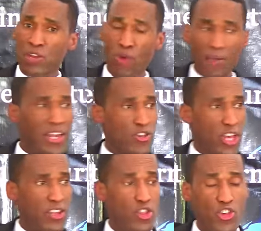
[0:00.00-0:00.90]
in
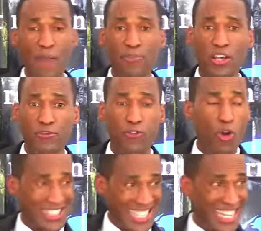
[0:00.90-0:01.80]
Revelation chapter
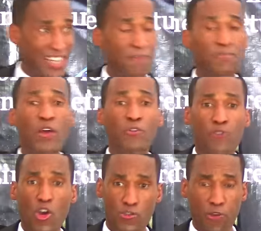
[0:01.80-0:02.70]
14,
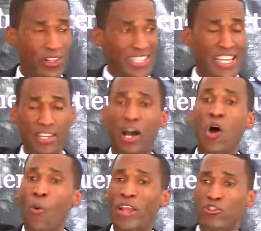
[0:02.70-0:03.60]
verse 14,
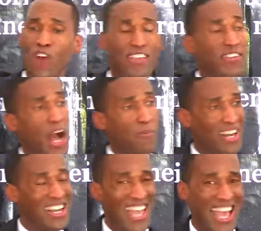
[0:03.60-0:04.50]
when Christ
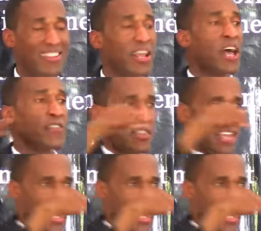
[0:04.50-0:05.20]
comes again the